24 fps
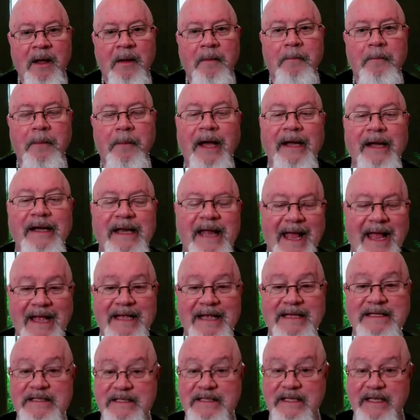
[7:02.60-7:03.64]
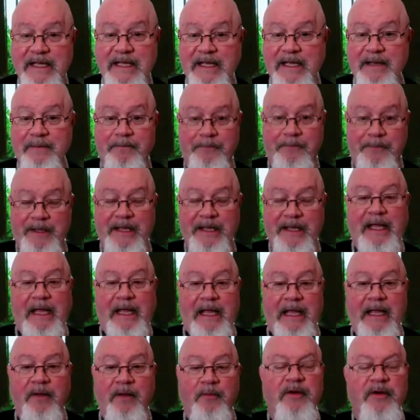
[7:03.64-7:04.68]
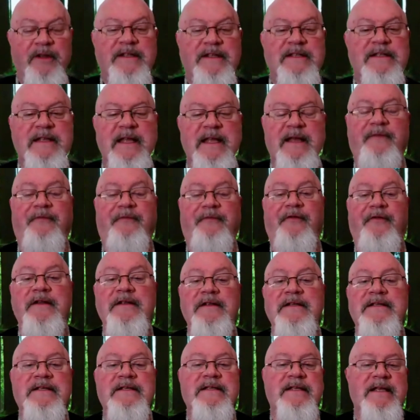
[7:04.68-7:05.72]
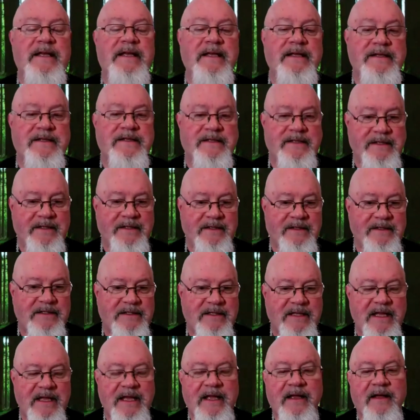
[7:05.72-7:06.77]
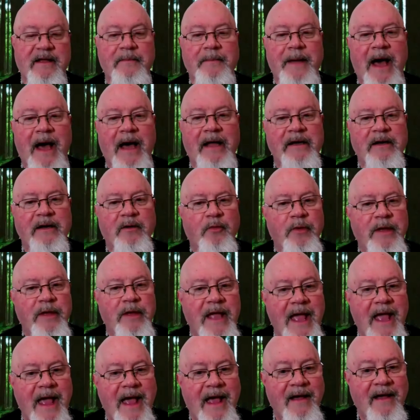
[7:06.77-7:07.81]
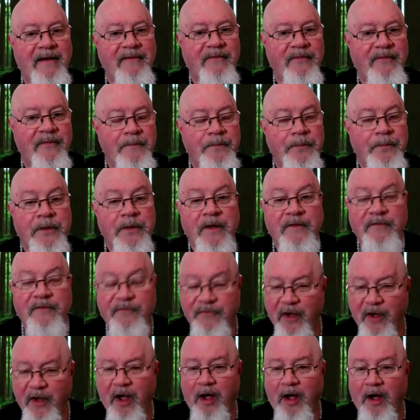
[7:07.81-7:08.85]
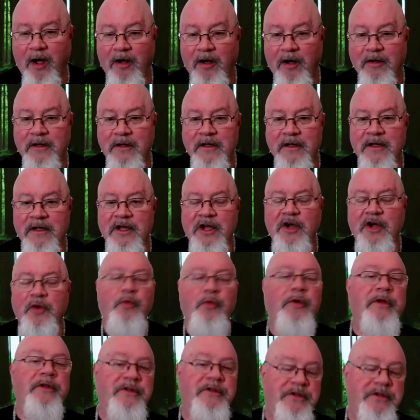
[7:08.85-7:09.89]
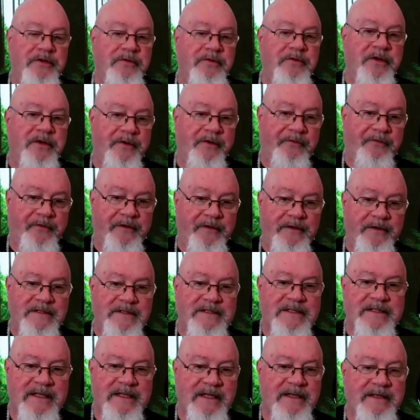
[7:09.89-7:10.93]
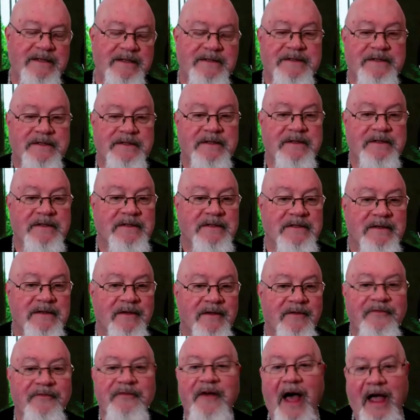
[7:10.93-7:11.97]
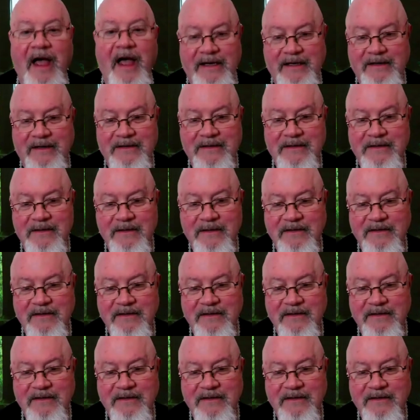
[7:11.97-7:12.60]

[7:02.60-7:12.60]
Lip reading: But as it be with different seasons, think about it, we have fog when two different seasons fight.